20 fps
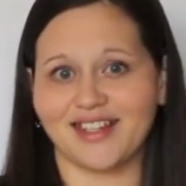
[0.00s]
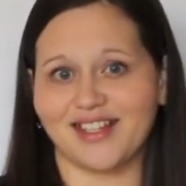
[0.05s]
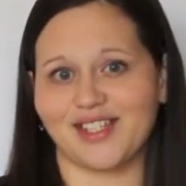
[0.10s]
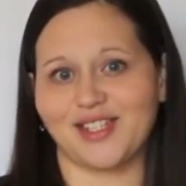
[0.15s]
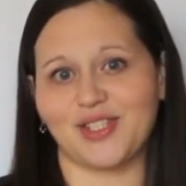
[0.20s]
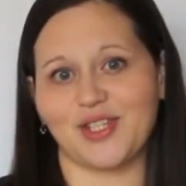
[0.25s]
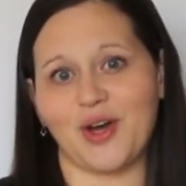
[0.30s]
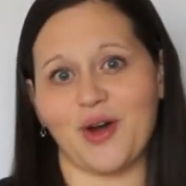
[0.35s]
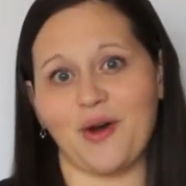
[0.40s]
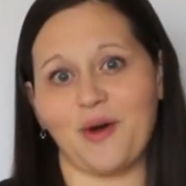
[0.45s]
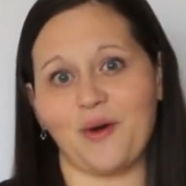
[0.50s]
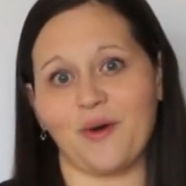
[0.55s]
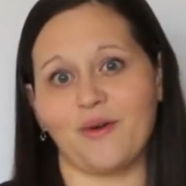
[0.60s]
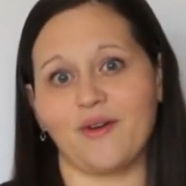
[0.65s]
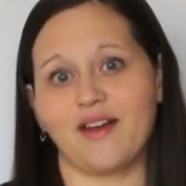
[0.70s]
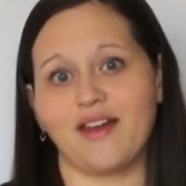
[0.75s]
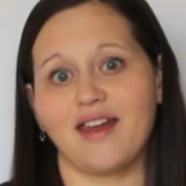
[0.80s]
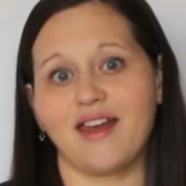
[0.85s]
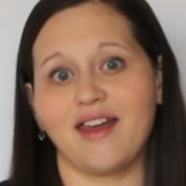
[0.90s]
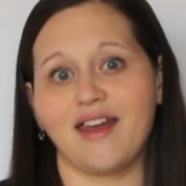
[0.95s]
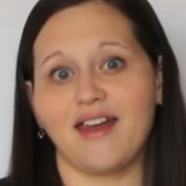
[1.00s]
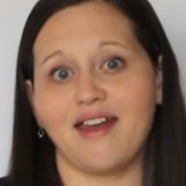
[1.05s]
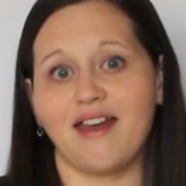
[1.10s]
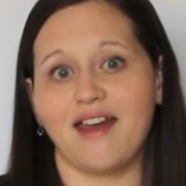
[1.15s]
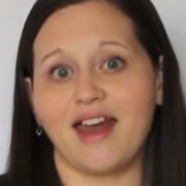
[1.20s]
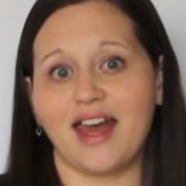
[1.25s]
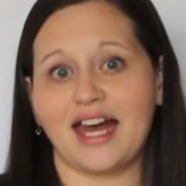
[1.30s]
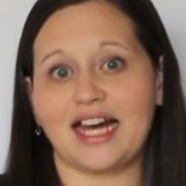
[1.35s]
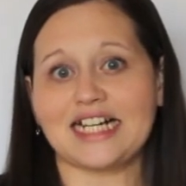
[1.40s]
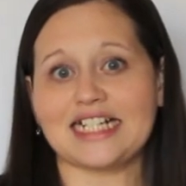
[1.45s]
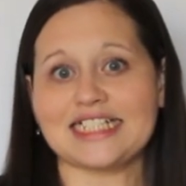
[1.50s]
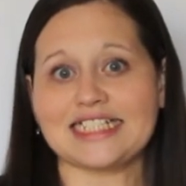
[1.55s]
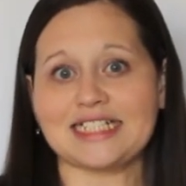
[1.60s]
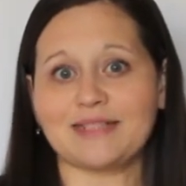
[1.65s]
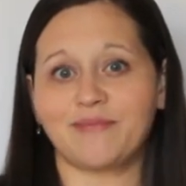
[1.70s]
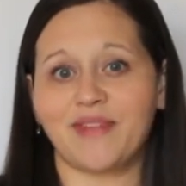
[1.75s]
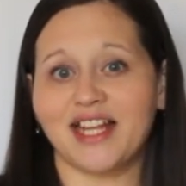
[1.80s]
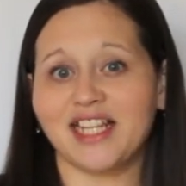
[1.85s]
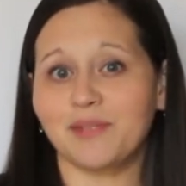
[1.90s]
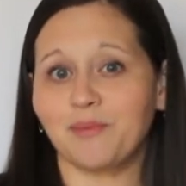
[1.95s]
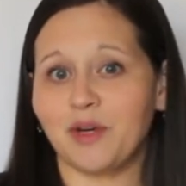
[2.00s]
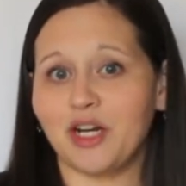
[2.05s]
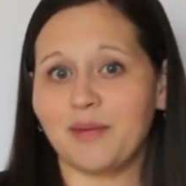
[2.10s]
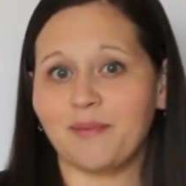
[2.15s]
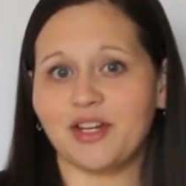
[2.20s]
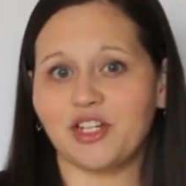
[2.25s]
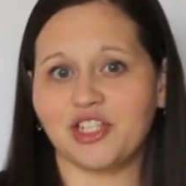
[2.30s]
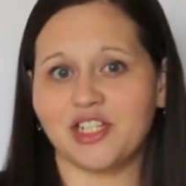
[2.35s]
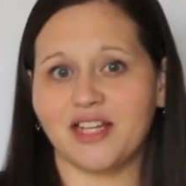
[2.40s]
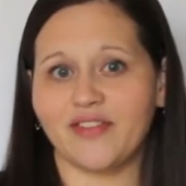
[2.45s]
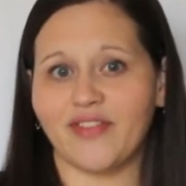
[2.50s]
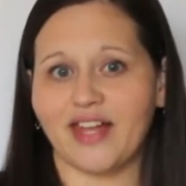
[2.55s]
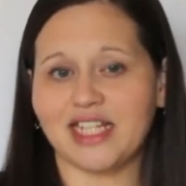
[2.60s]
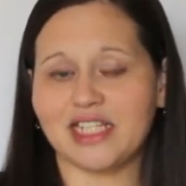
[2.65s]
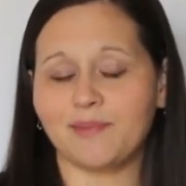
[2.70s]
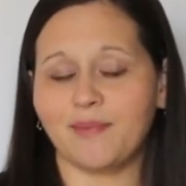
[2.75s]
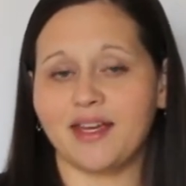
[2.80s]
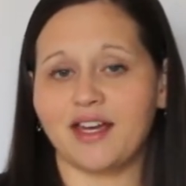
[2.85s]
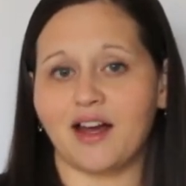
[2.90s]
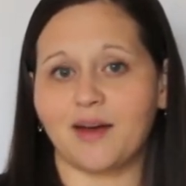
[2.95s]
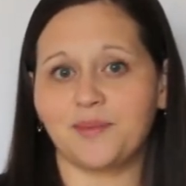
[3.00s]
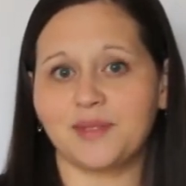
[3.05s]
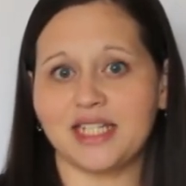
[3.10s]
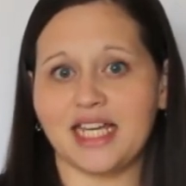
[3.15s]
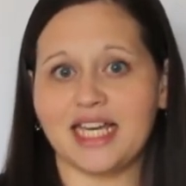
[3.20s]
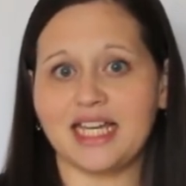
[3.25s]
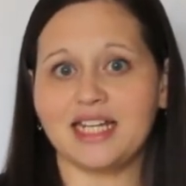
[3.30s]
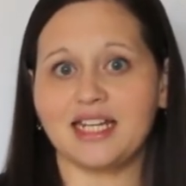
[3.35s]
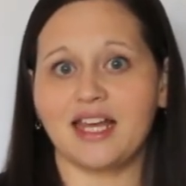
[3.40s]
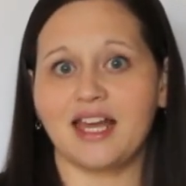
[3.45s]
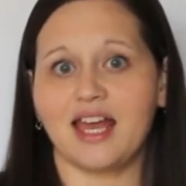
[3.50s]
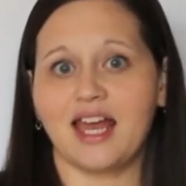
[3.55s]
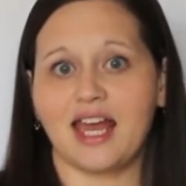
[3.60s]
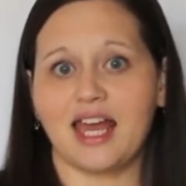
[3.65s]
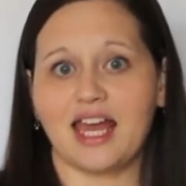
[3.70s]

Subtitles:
So that's pretty much it. That's my update.